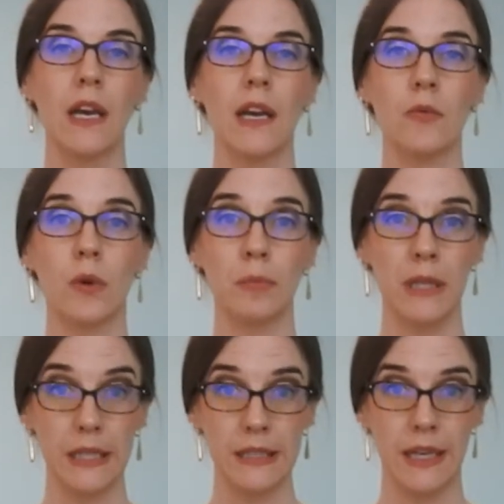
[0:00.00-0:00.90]
and
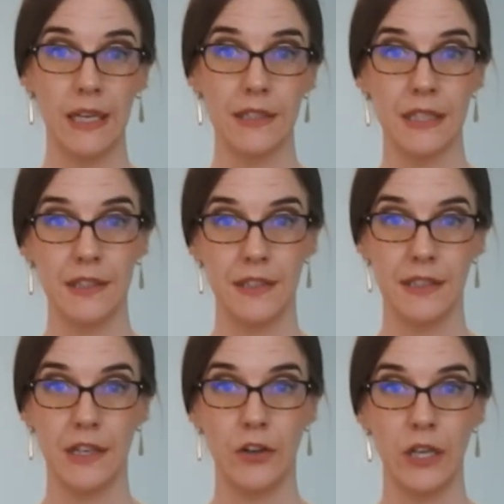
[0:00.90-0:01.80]
repeat as
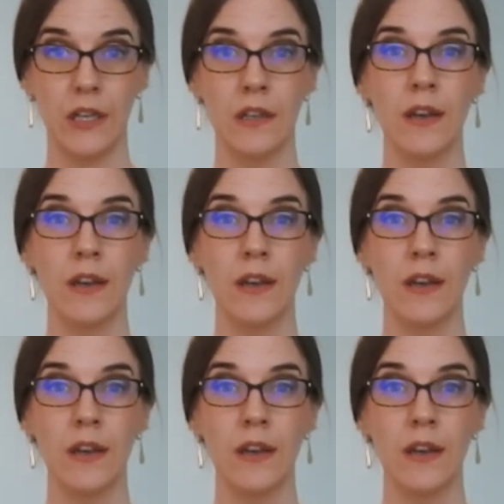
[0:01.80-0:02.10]
necessary.